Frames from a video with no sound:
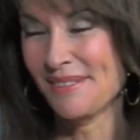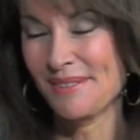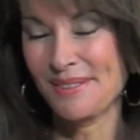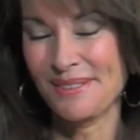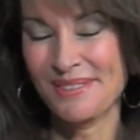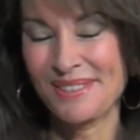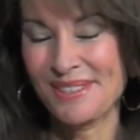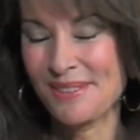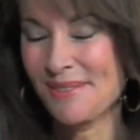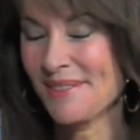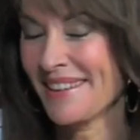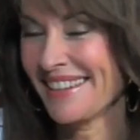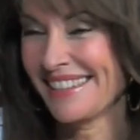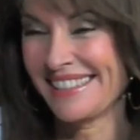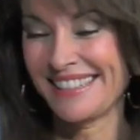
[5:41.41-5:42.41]
Oh, you're so
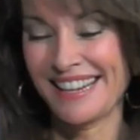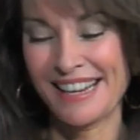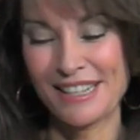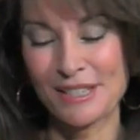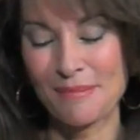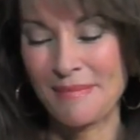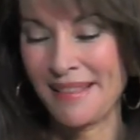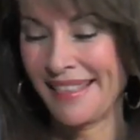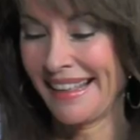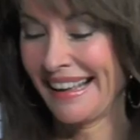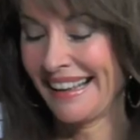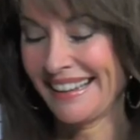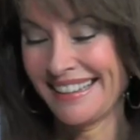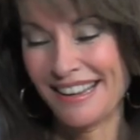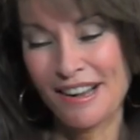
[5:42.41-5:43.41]
nice to ask me
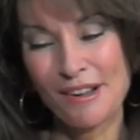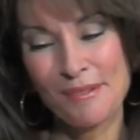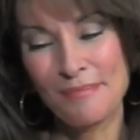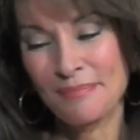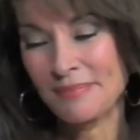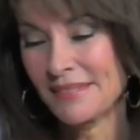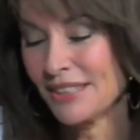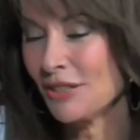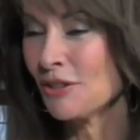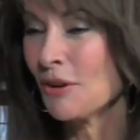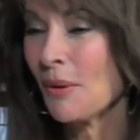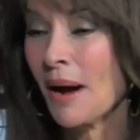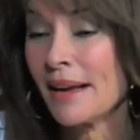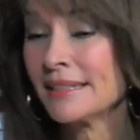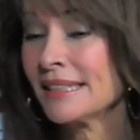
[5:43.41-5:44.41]
that. Um, you
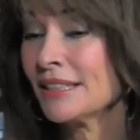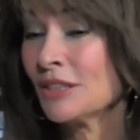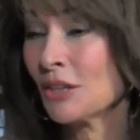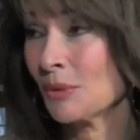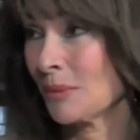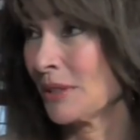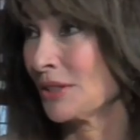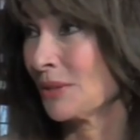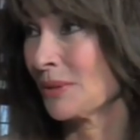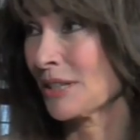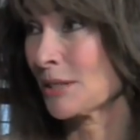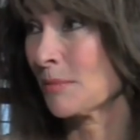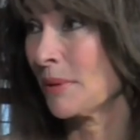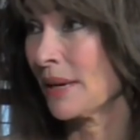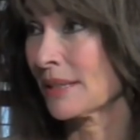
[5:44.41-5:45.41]
know, I didn't know what to
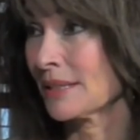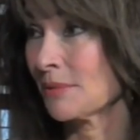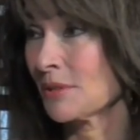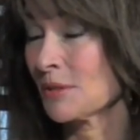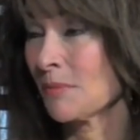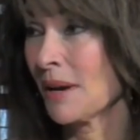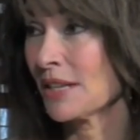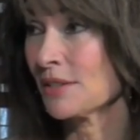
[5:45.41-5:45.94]
expect. Mm. It was mm.